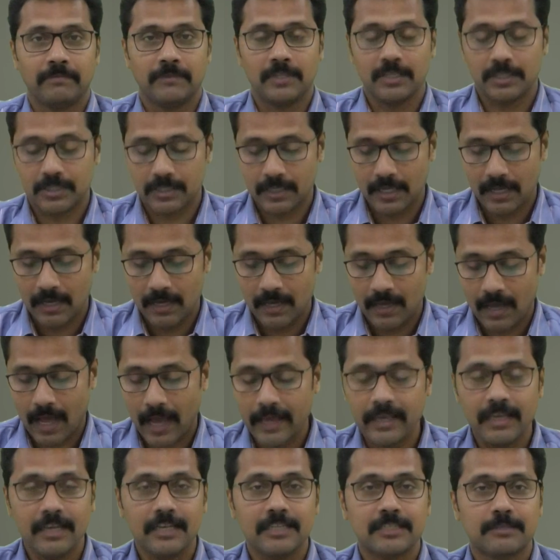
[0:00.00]
This
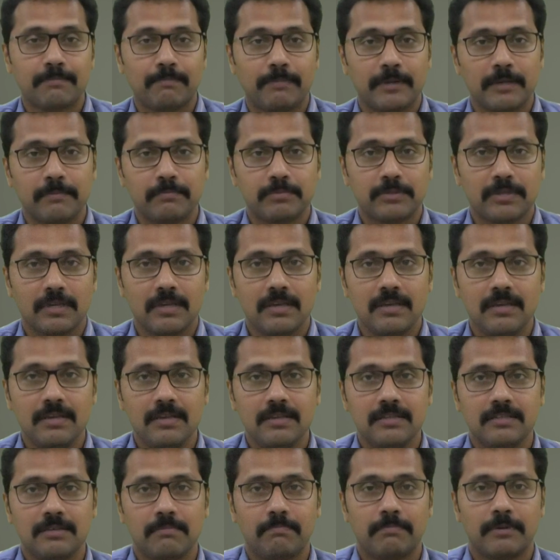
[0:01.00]
IAS prepz
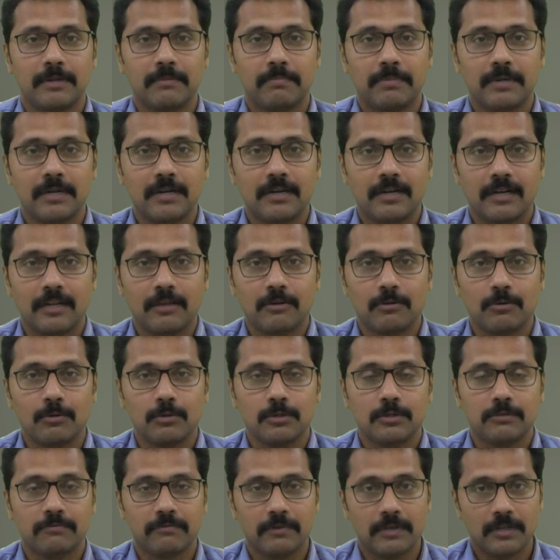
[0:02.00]
is a preparatory
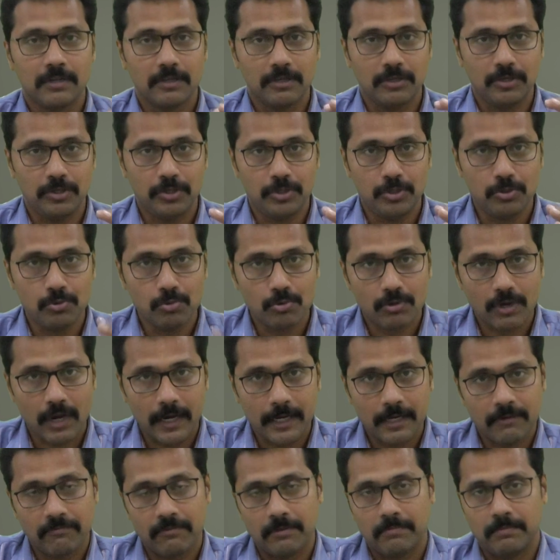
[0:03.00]
course for you
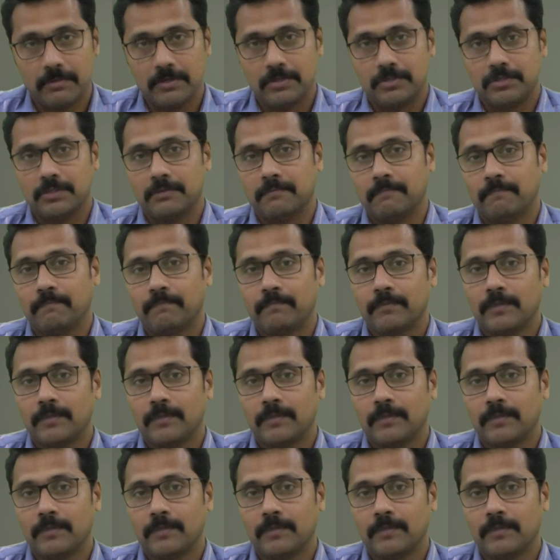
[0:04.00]
kind of a person,